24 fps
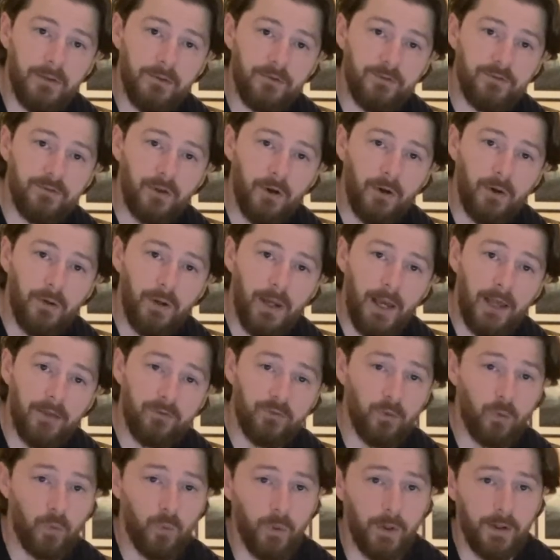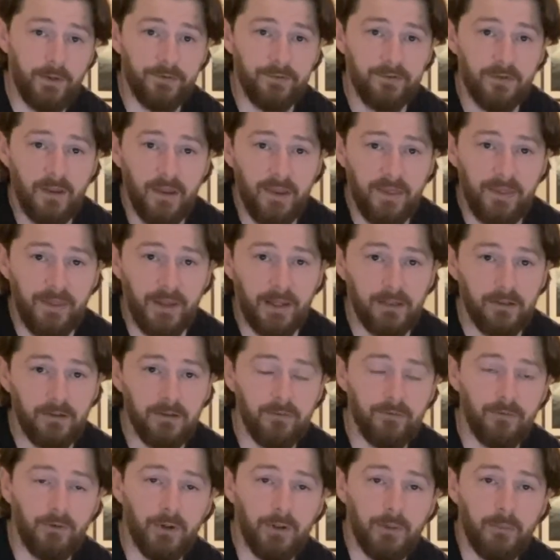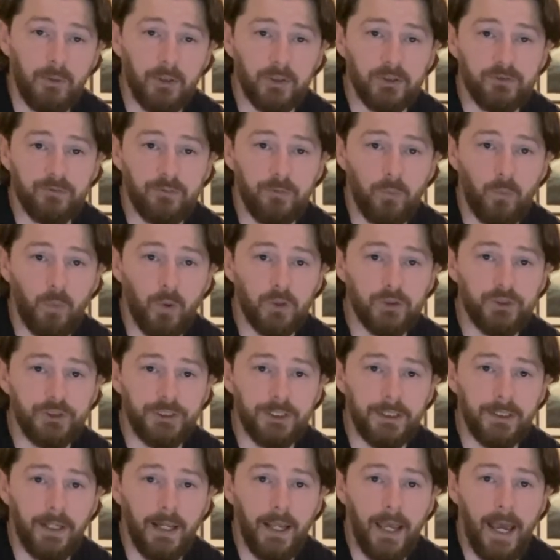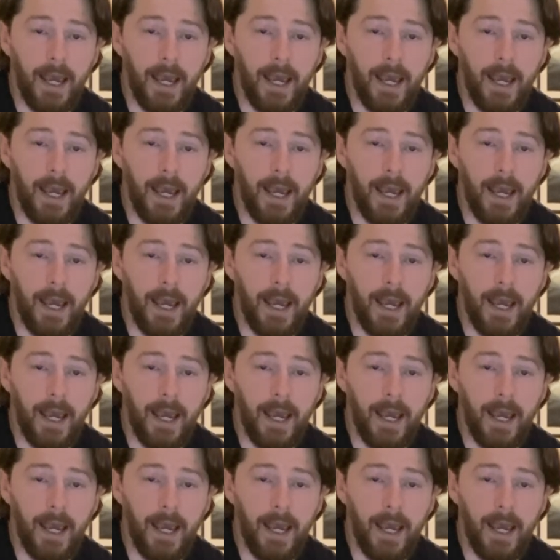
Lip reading: So as always, thank you very much for watching,